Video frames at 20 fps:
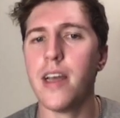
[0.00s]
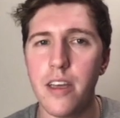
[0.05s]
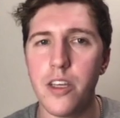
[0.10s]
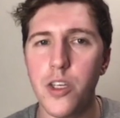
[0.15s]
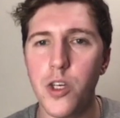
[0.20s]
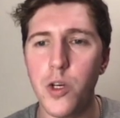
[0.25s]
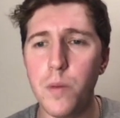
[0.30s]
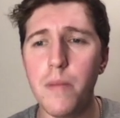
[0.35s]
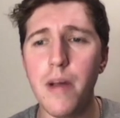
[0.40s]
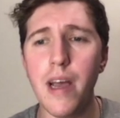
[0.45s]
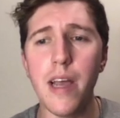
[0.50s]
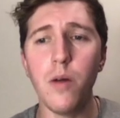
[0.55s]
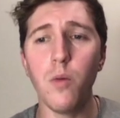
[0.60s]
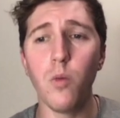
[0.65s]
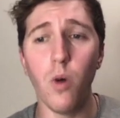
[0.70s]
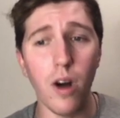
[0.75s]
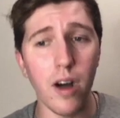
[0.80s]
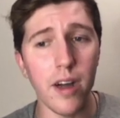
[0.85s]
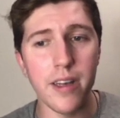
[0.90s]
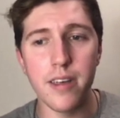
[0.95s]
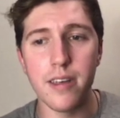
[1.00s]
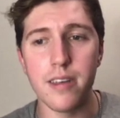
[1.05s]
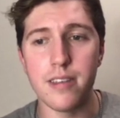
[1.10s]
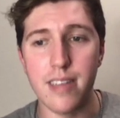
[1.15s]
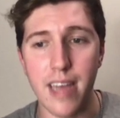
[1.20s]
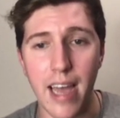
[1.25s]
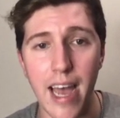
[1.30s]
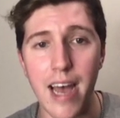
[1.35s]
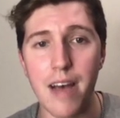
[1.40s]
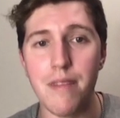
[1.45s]
You may want
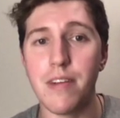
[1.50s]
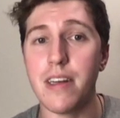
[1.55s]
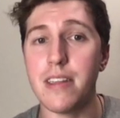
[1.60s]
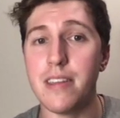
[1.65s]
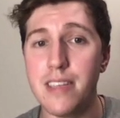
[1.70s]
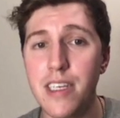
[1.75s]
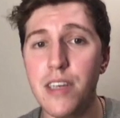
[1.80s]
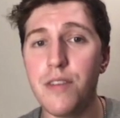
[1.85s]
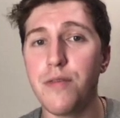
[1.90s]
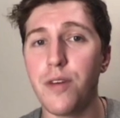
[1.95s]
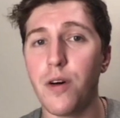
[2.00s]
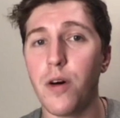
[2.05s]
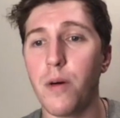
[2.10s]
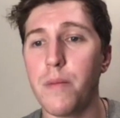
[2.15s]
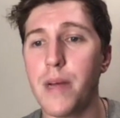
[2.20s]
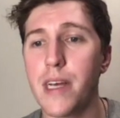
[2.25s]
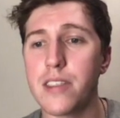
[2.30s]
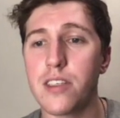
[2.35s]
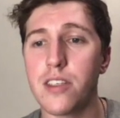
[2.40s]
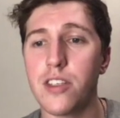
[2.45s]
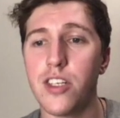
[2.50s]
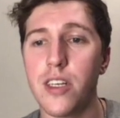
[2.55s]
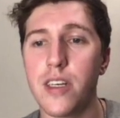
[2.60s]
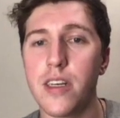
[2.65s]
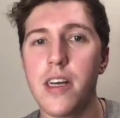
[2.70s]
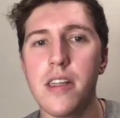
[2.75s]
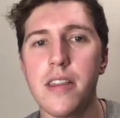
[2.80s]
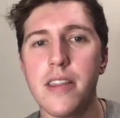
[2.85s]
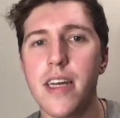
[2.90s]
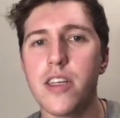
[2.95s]
to have default messaging
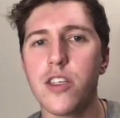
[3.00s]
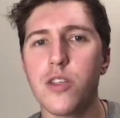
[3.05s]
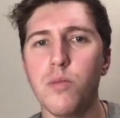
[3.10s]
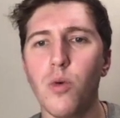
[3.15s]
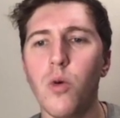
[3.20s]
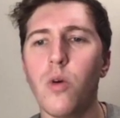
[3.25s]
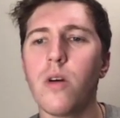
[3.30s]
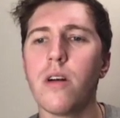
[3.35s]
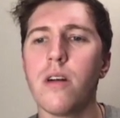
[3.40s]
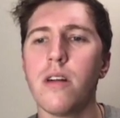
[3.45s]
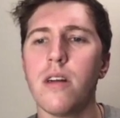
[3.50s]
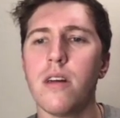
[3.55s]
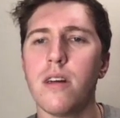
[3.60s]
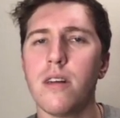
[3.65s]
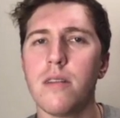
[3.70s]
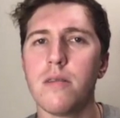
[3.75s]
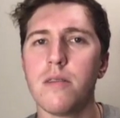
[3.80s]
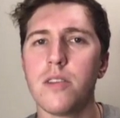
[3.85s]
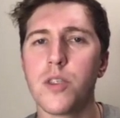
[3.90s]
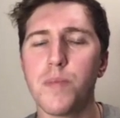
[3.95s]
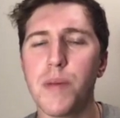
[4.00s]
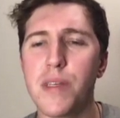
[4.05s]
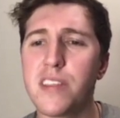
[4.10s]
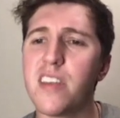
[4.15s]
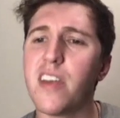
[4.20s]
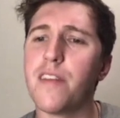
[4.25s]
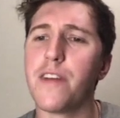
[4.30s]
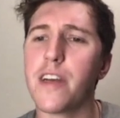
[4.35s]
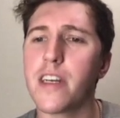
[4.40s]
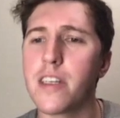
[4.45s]
that is more
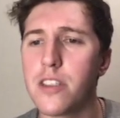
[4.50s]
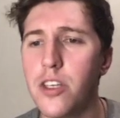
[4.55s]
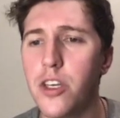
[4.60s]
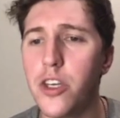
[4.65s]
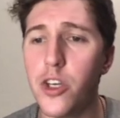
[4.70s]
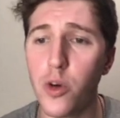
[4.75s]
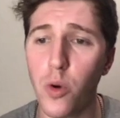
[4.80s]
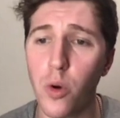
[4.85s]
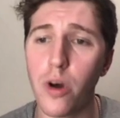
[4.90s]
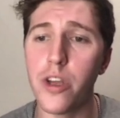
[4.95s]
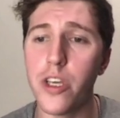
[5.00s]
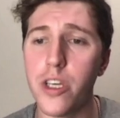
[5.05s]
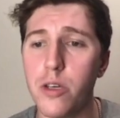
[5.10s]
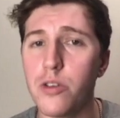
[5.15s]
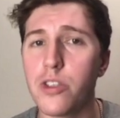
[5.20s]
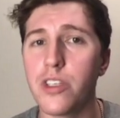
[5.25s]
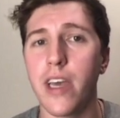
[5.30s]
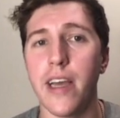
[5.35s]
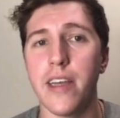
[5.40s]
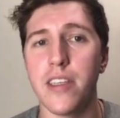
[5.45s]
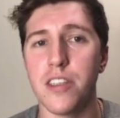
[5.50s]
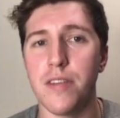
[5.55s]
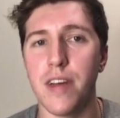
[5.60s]
specific to your use case of